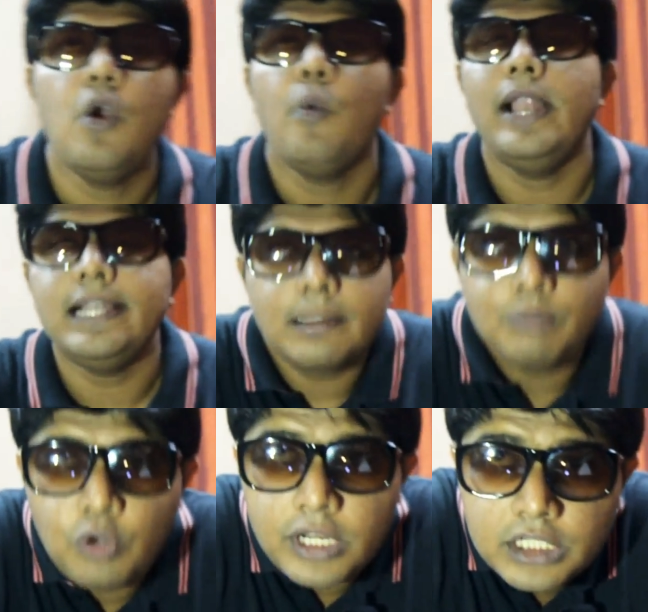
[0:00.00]

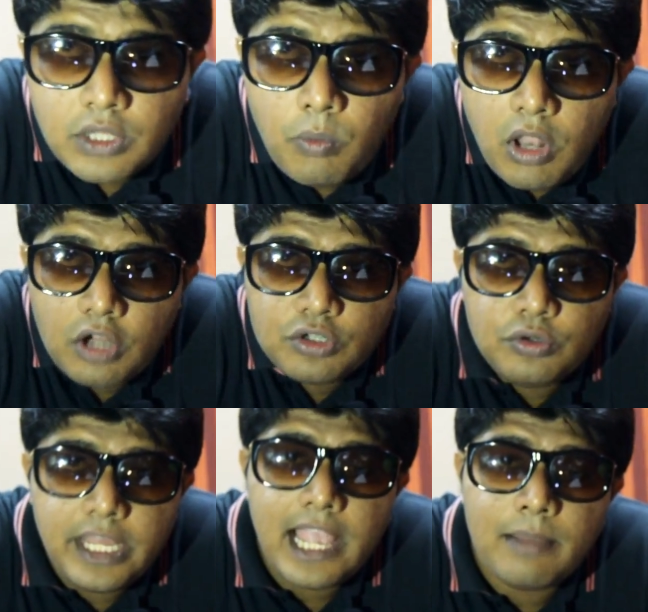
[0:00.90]
Welcome to another vlog.
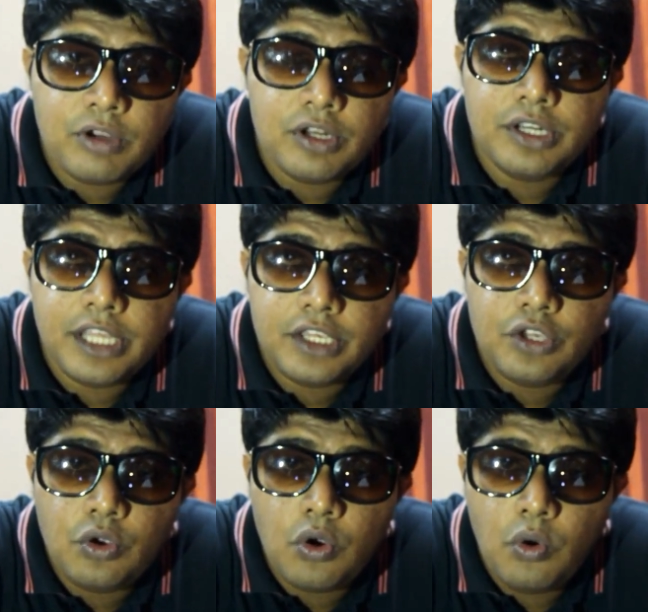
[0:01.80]
Today I'm going to
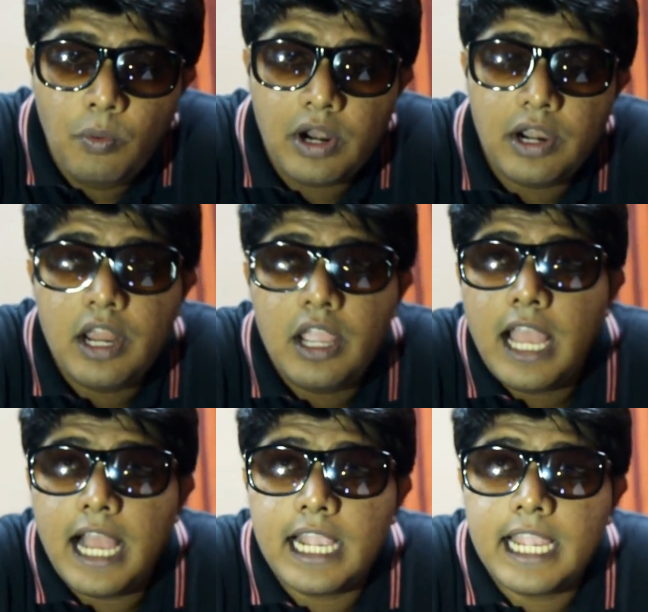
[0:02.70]
take you over
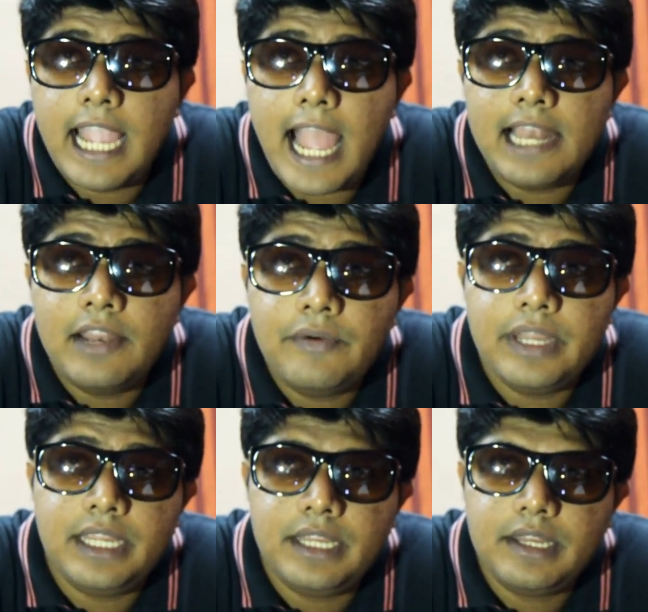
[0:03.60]
a
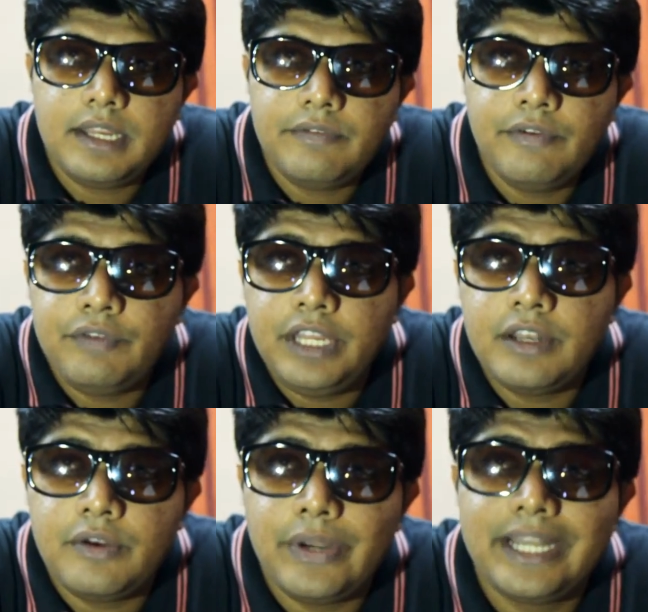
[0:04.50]

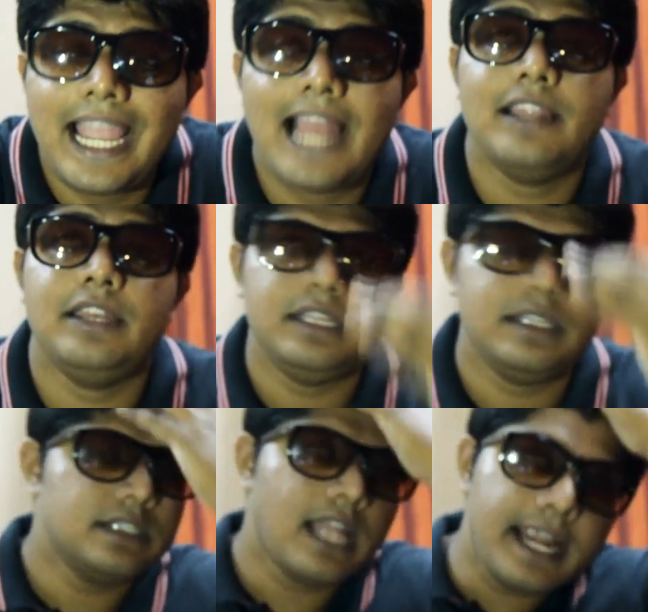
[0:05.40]
1500
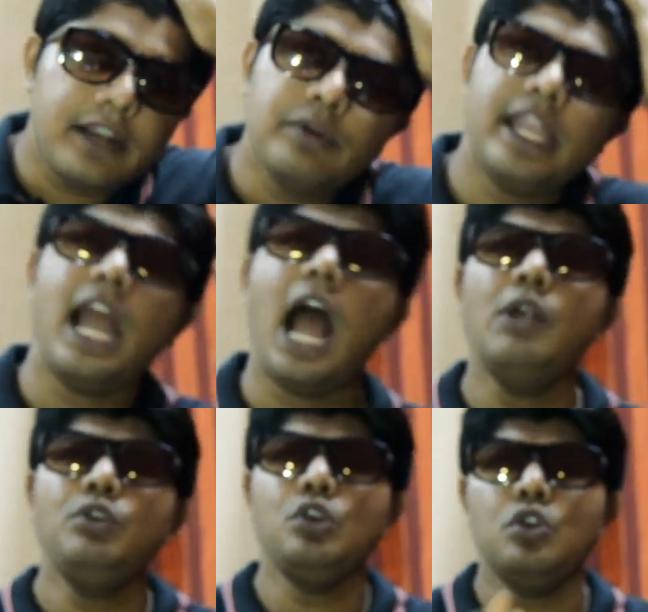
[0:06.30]
calories diet. Okay,
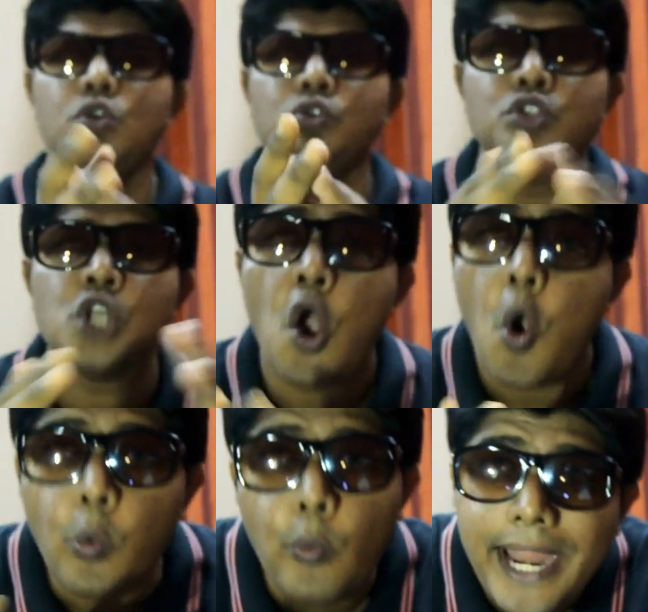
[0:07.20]
how to lose
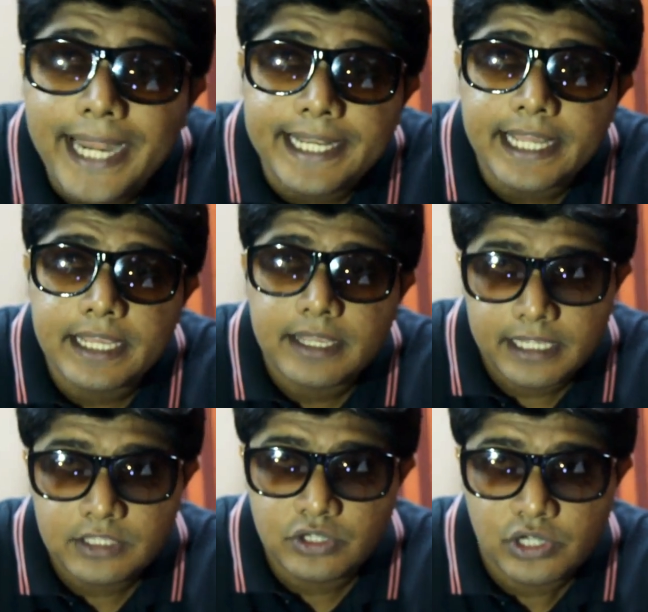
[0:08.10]
weight
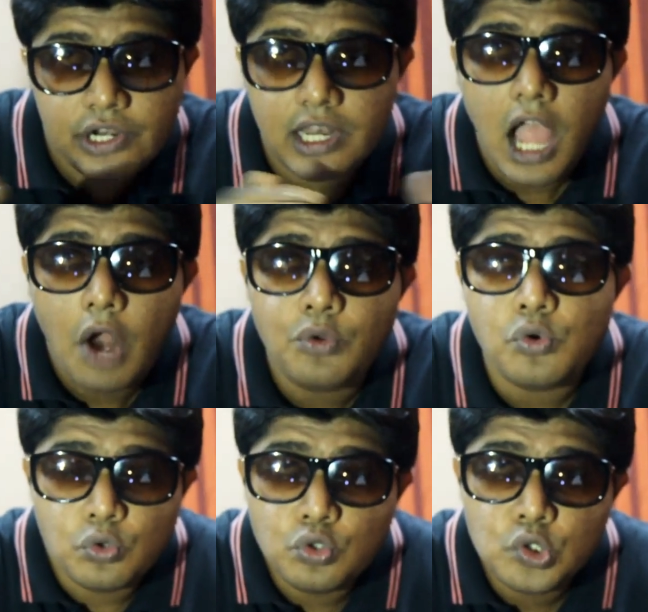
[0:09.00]
in general, how to
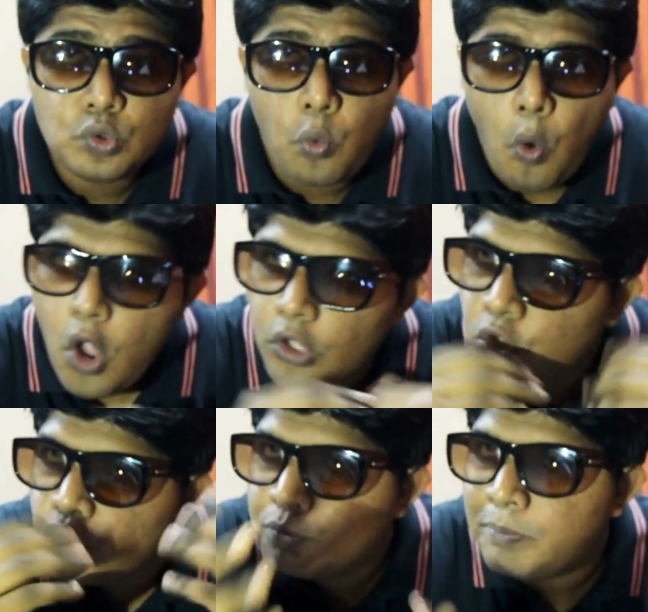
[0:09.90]
lose
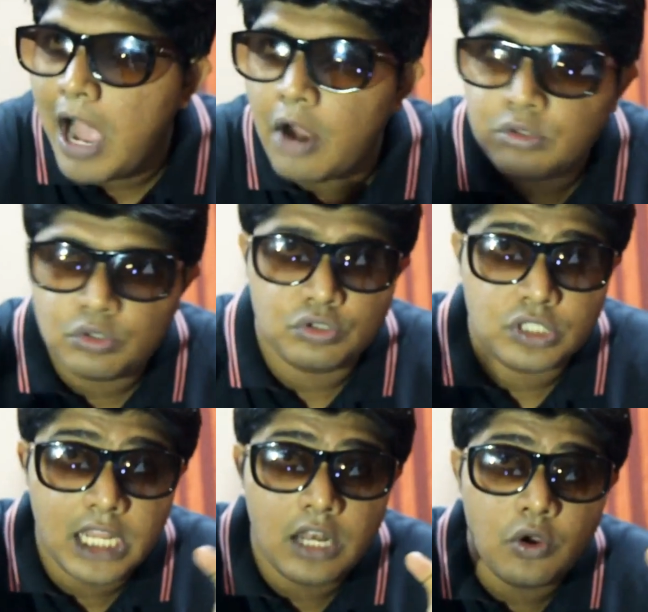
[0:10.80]
those pounds, those
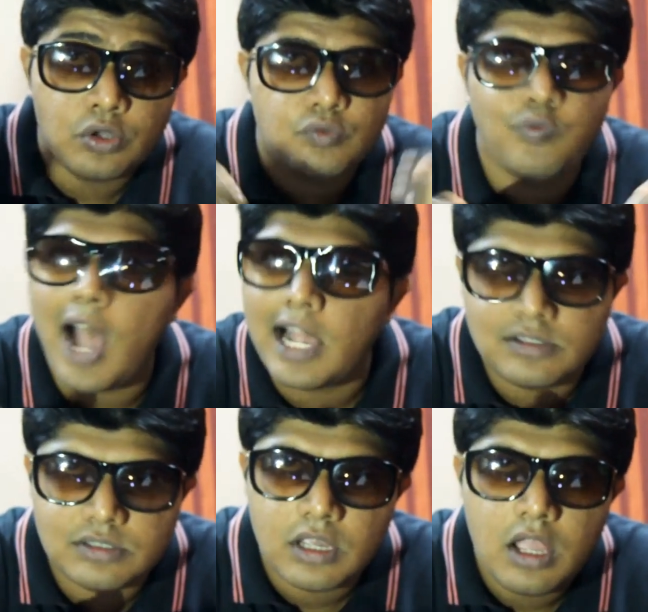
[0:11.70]
kilos
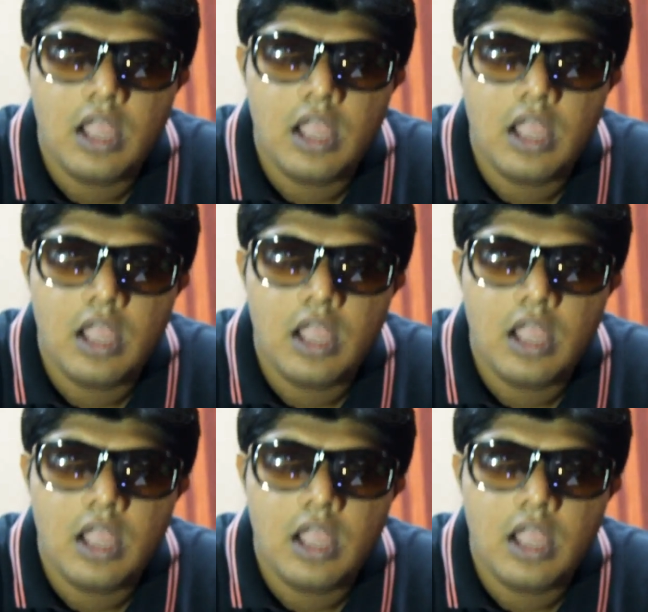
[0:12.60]
fast.